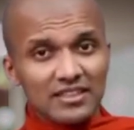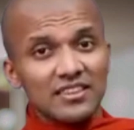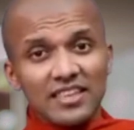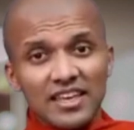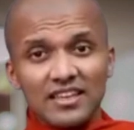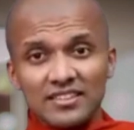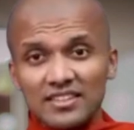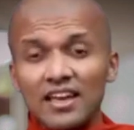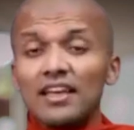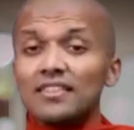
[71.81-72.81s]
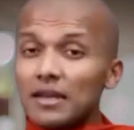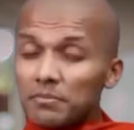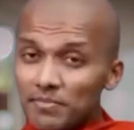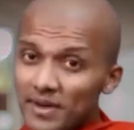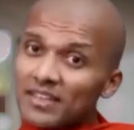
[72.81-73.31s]
the things
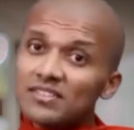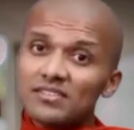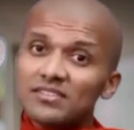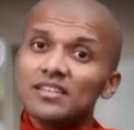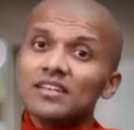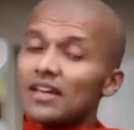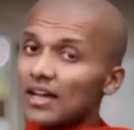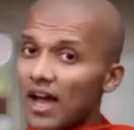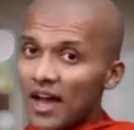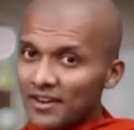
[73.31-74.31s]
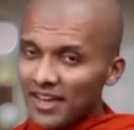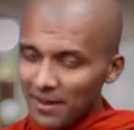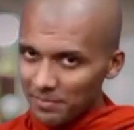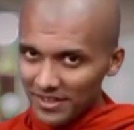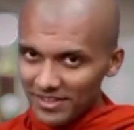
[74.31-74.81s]
that brings the
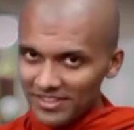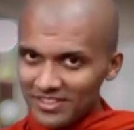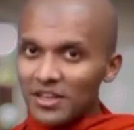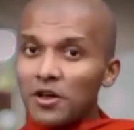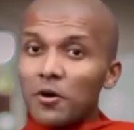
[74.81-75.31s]
unhappiness